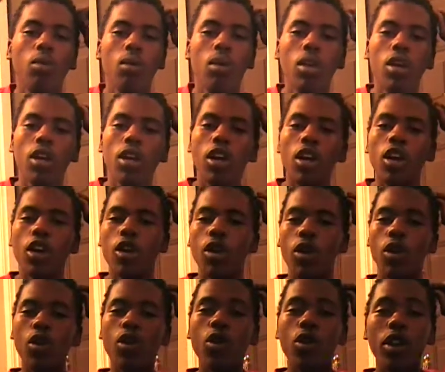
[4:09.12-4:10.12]
all that dumbass going,
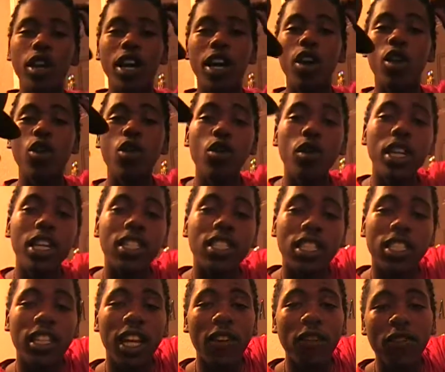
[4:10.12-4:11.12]
shit. Going is
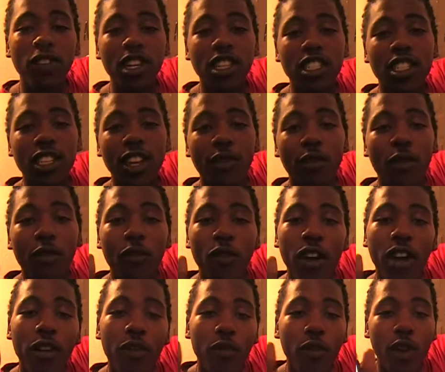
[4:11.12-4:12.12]
the definition of a
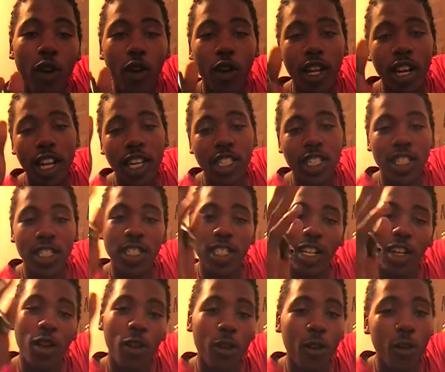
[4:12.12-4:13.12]
fucking flunker that you
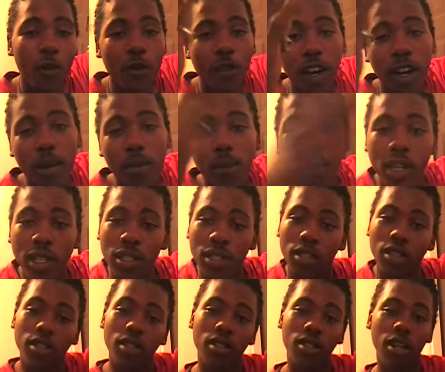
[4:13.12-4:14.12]
send on your fucking mission.
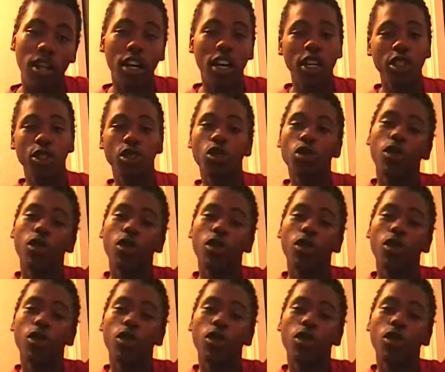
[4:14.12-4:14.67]
Cause you a